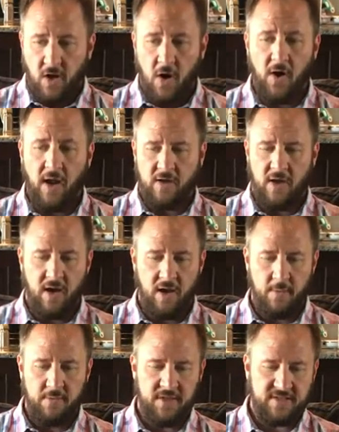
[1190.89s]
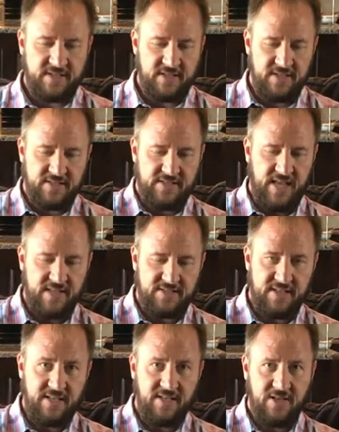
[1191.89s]
All right, this is
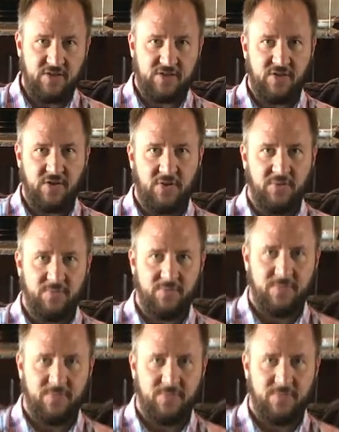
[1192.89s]
Daisy, can you see her?